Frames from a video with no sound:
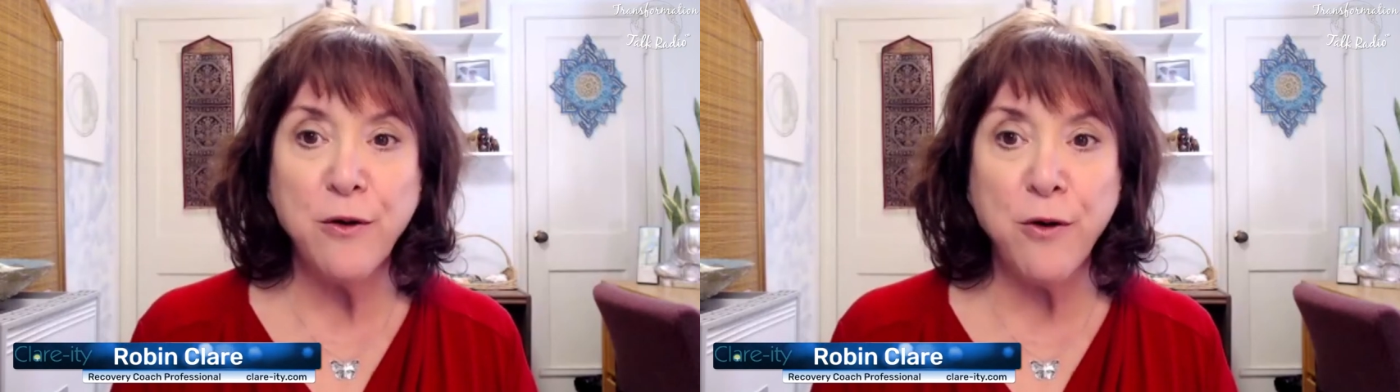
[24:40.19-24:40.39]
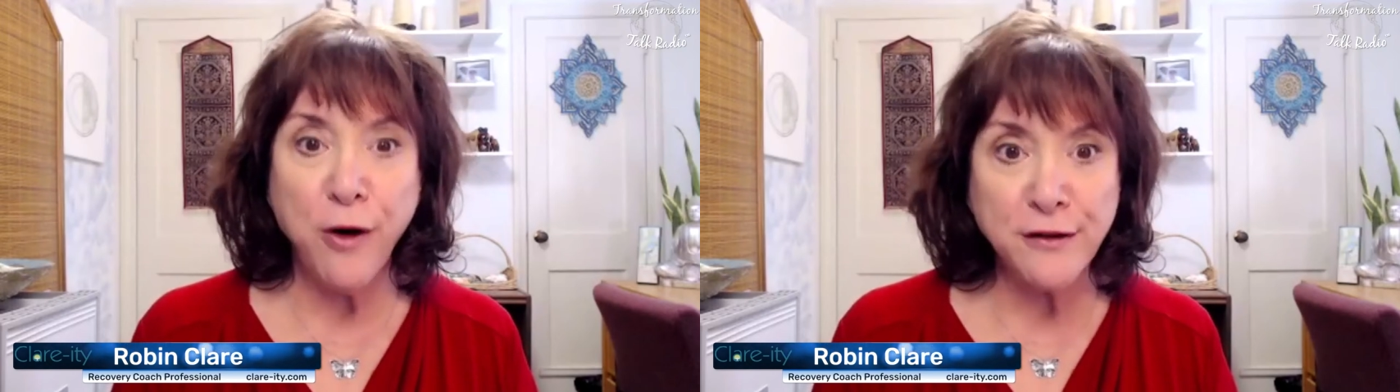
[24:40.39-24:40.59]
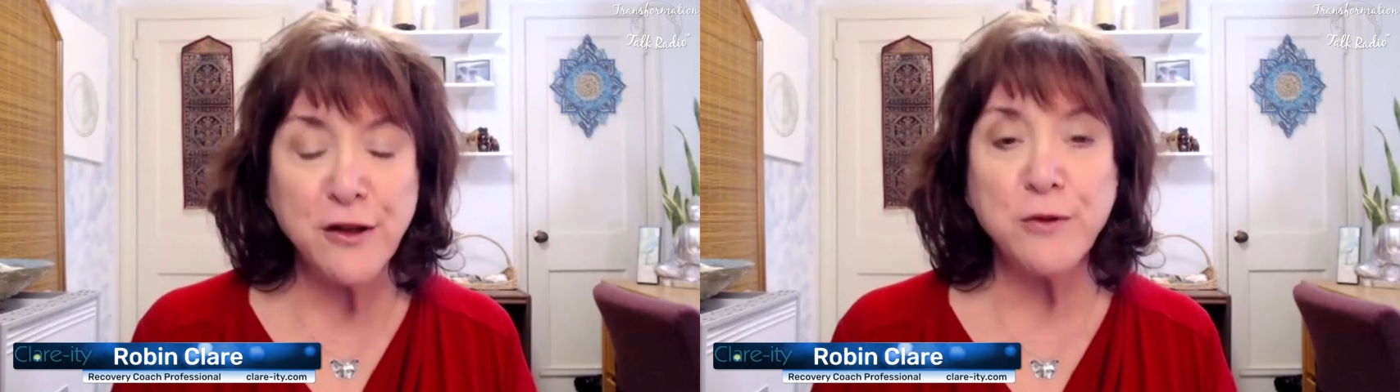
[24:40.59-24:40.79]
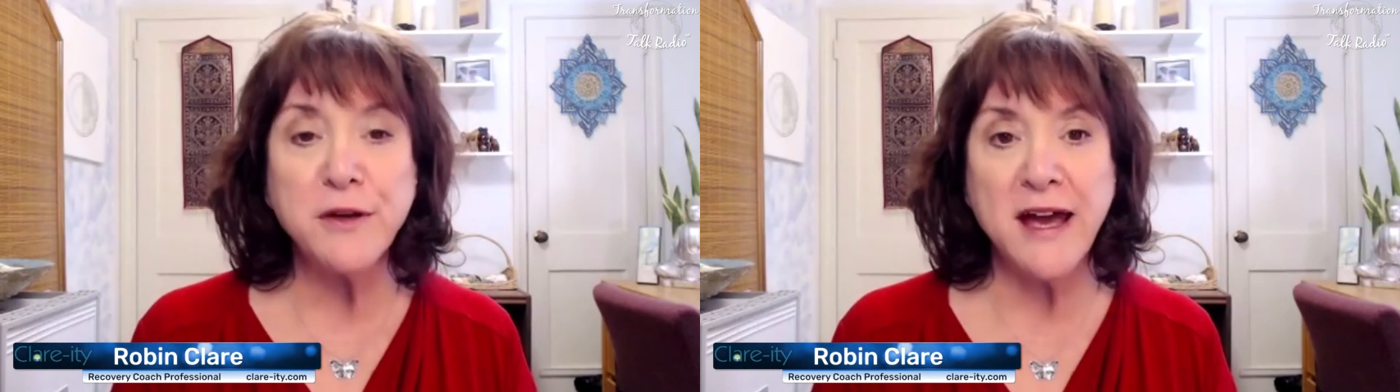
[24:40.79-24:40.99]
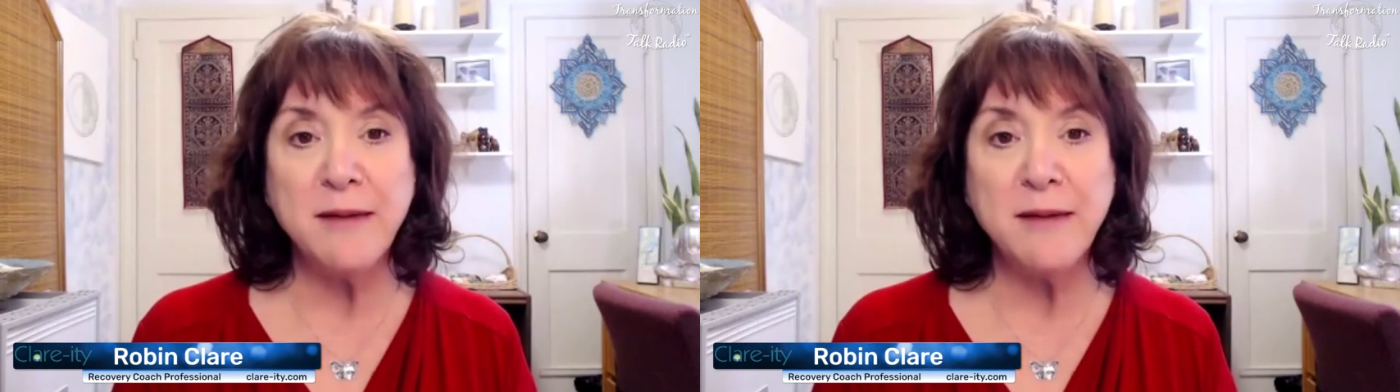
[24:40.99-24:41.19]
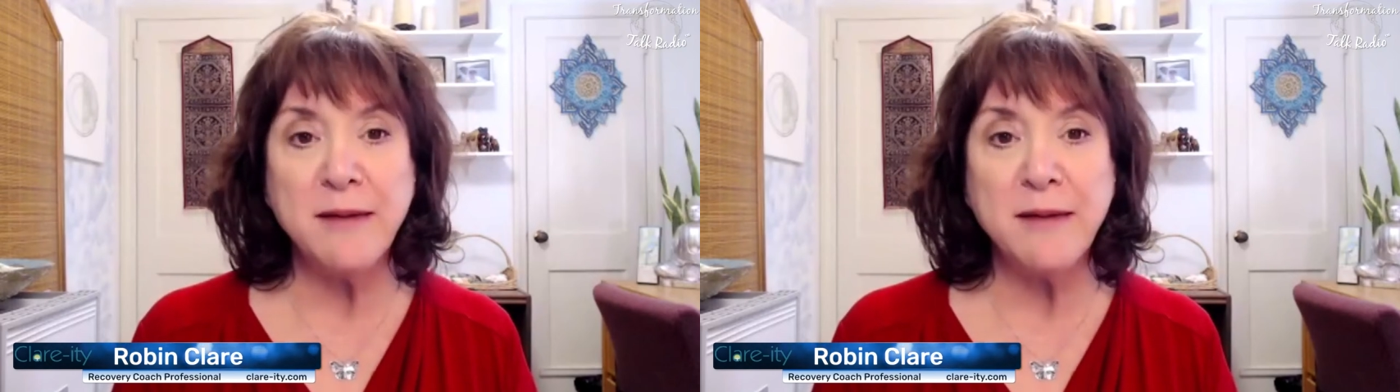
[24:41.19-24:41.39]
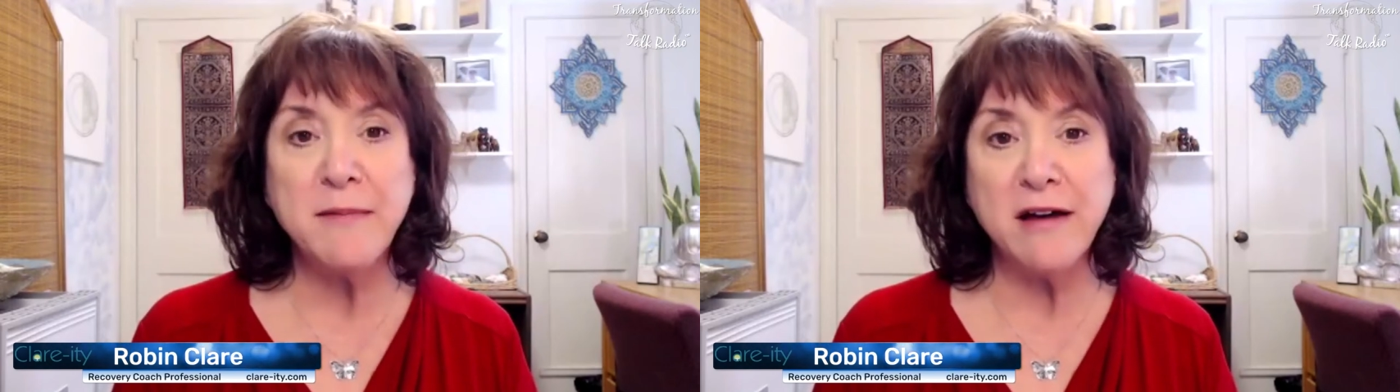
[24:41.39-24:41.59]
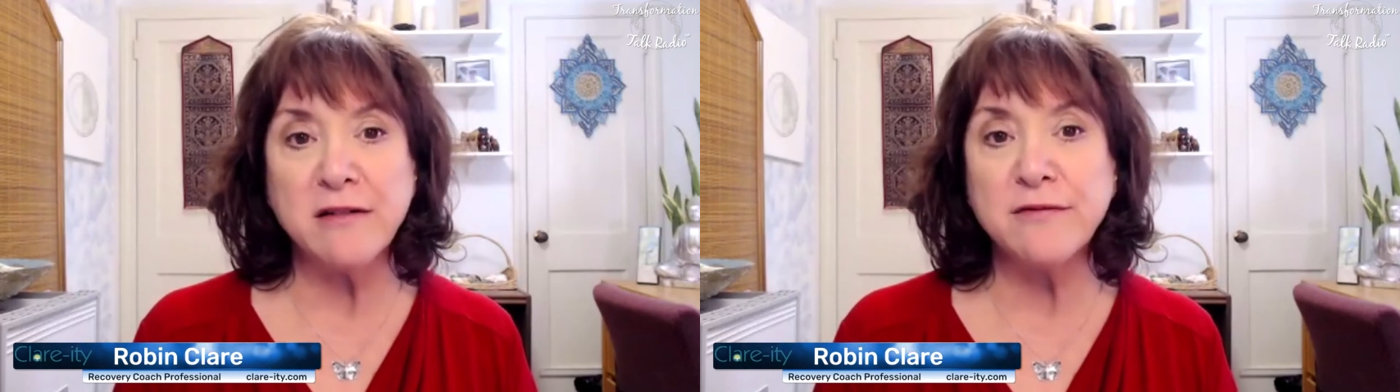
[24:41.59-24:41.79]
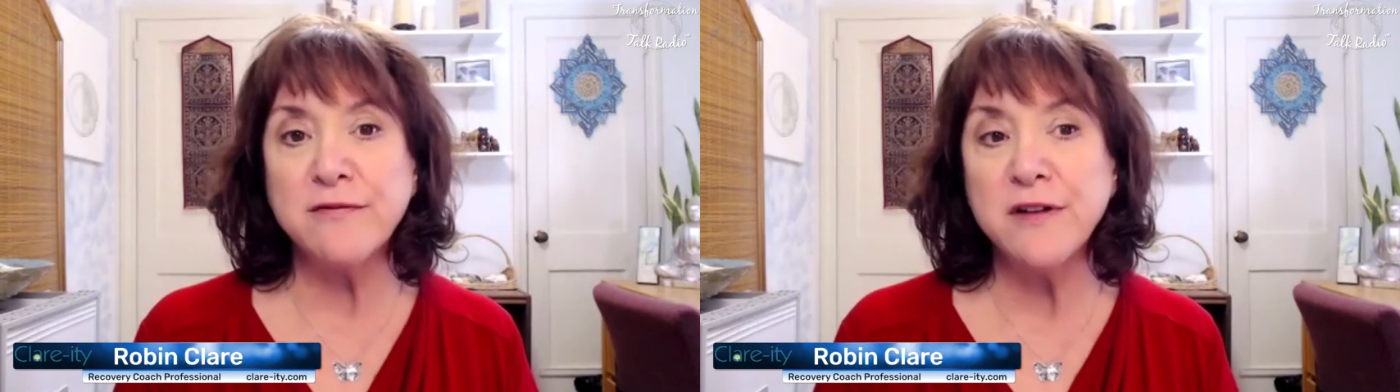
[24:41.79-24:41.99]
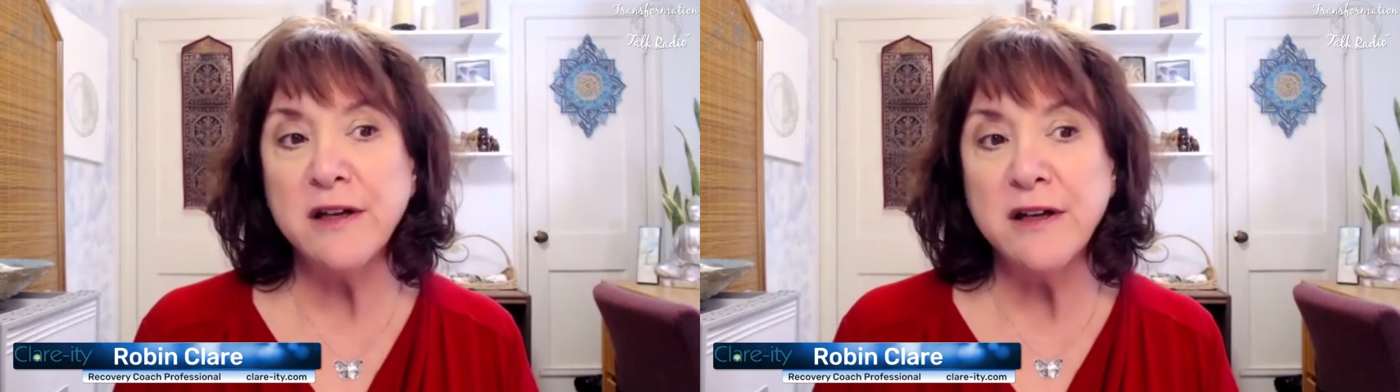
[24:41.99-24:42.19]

also came out of